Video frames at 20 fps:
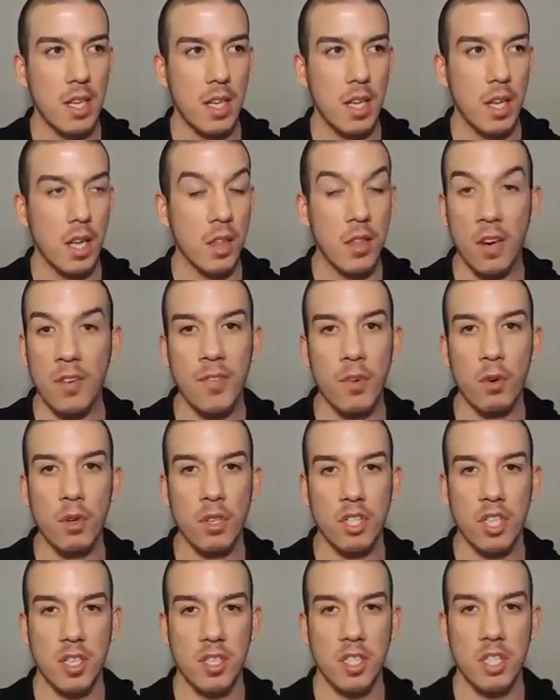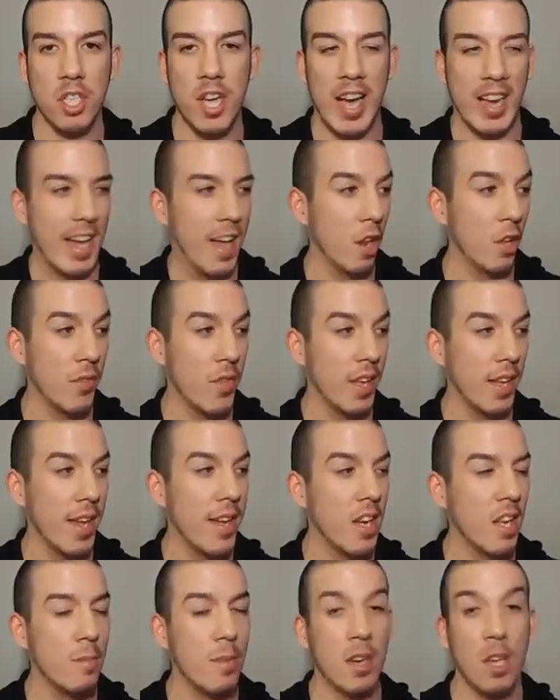the full just Jack. I don't think
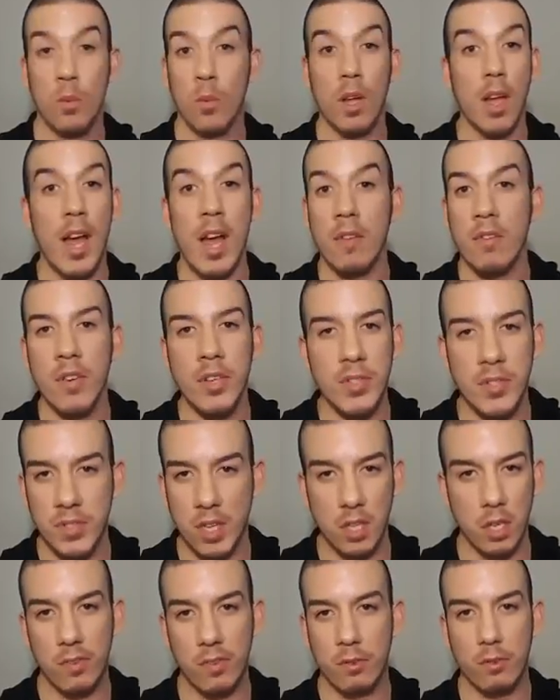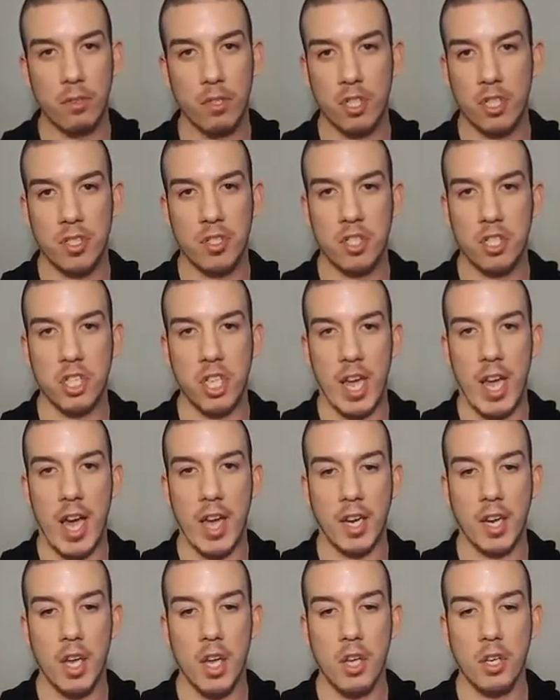anybody will ever see the full just Jack,
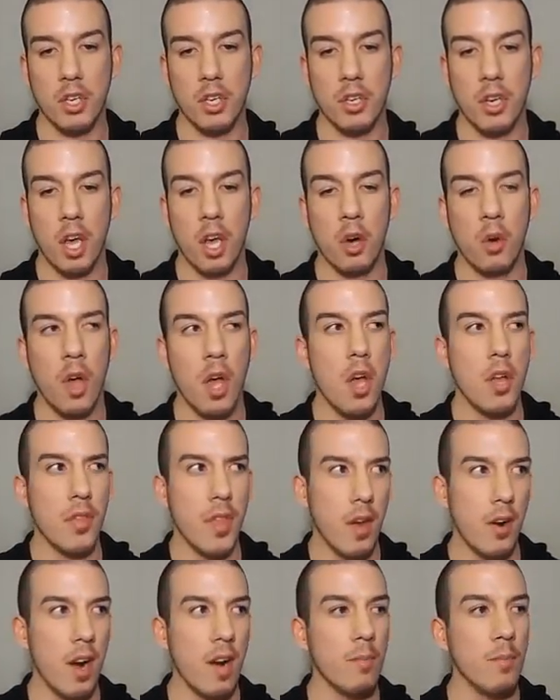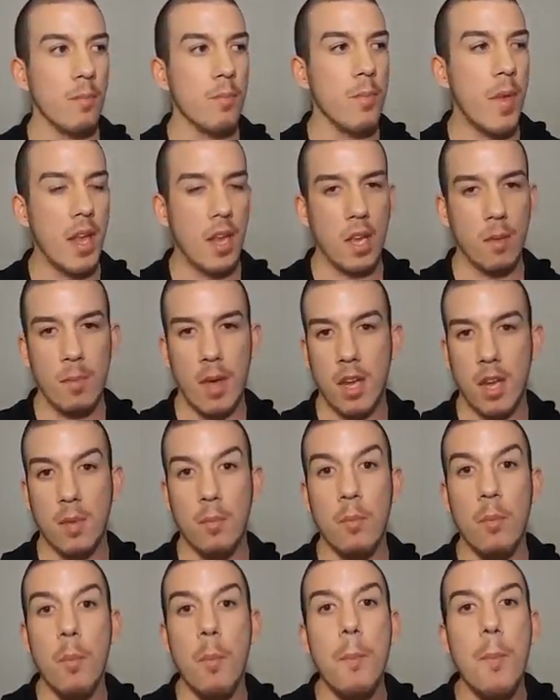you know. There are many, many,
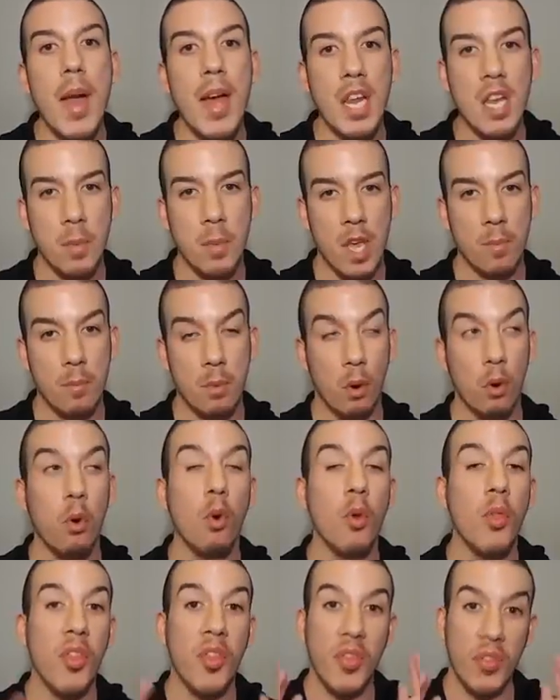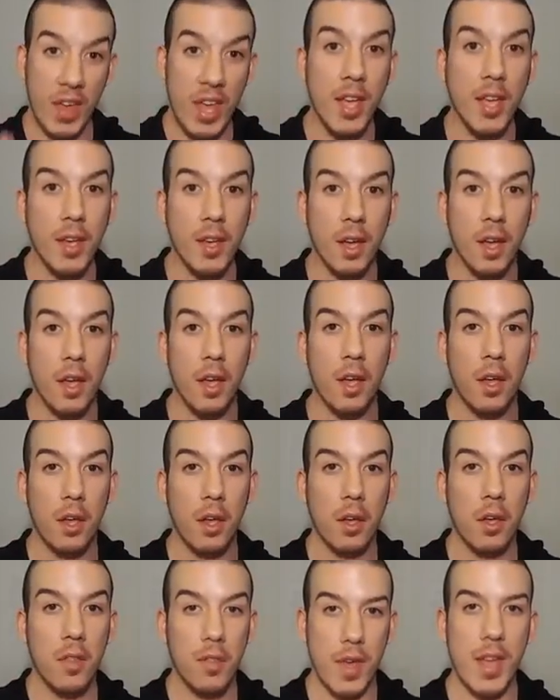many people who think
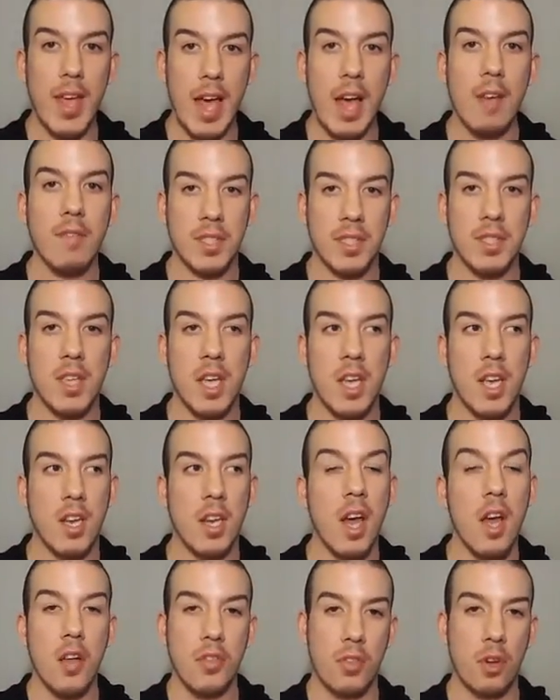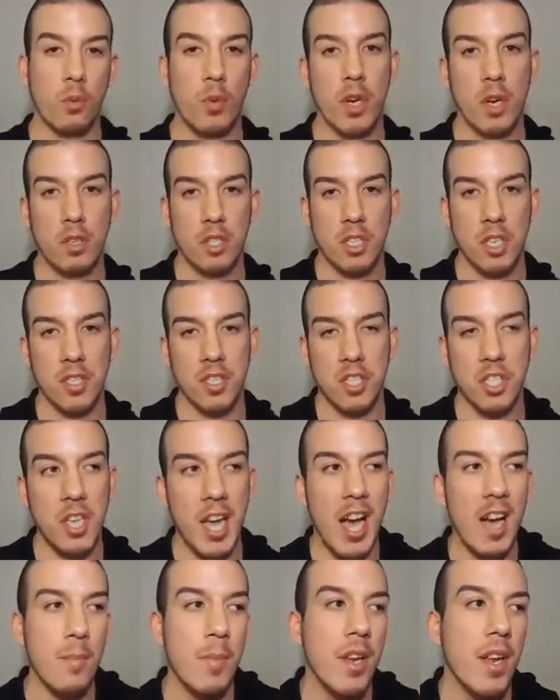they have seen the real Just
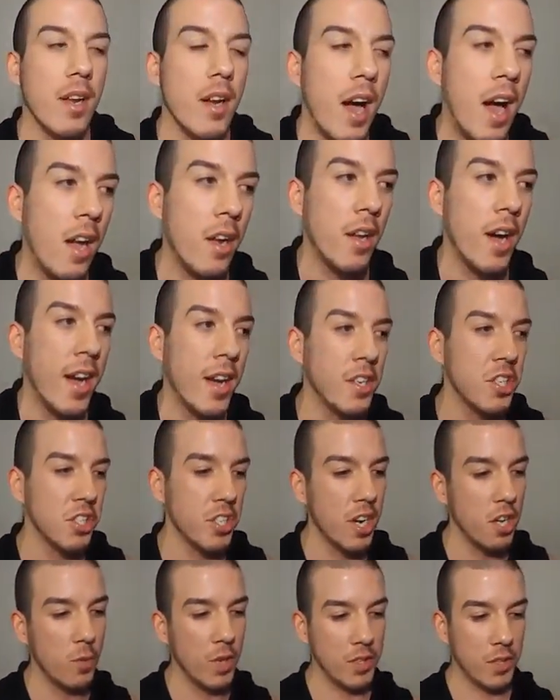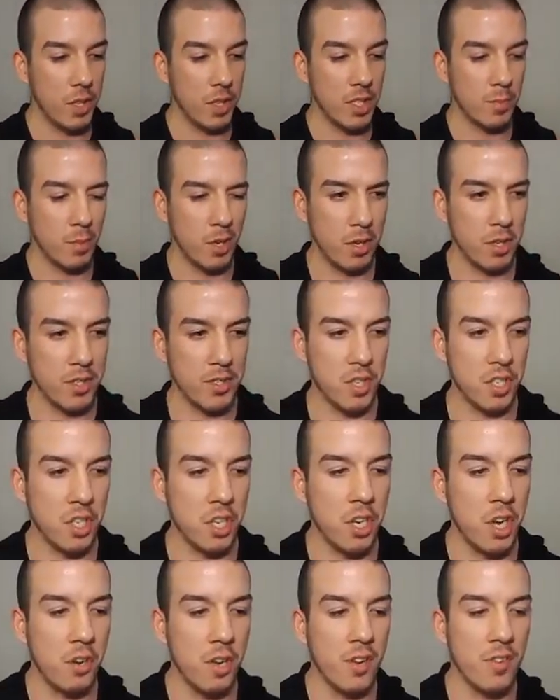Jack. But it, I, I shared with this person, you
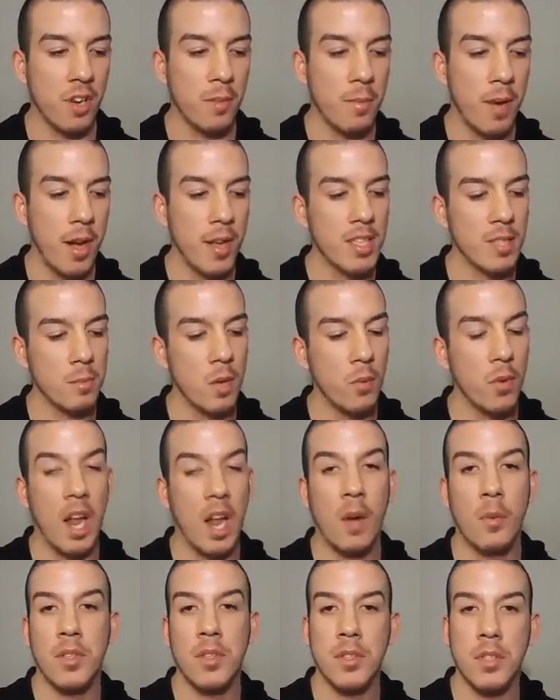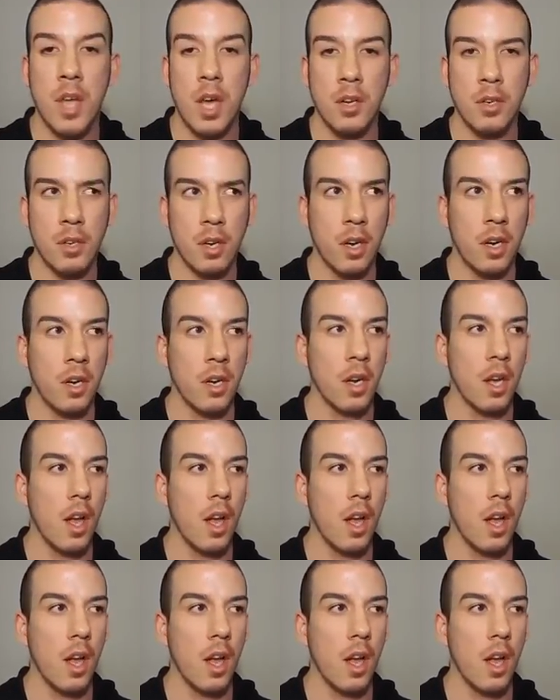know, it reminds me when I was younger,